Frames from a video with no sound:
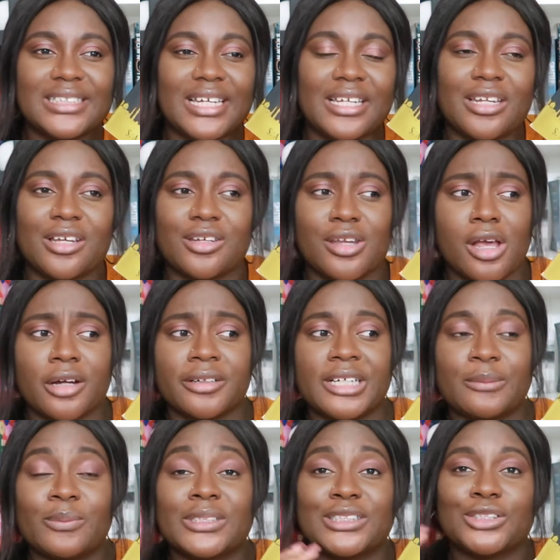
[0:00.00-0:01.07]
and
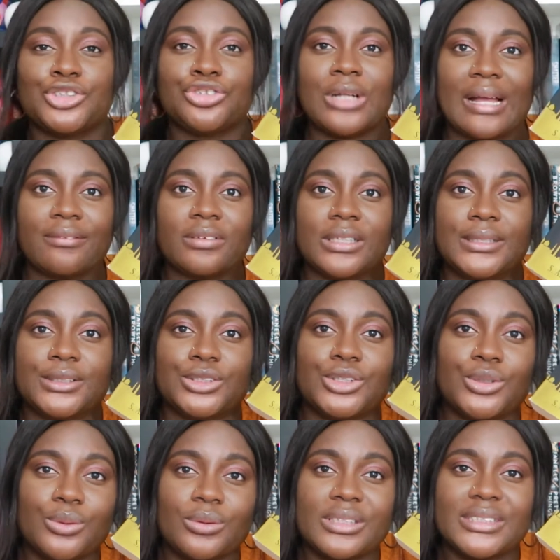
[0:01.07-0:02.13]
Nari was traveling
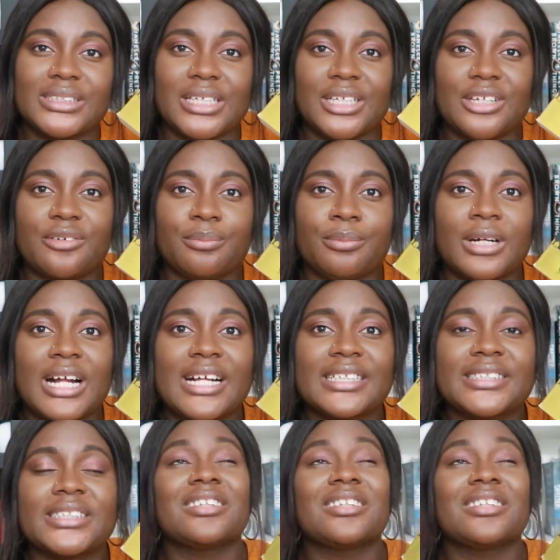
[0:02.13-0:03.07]
to the City of Brass.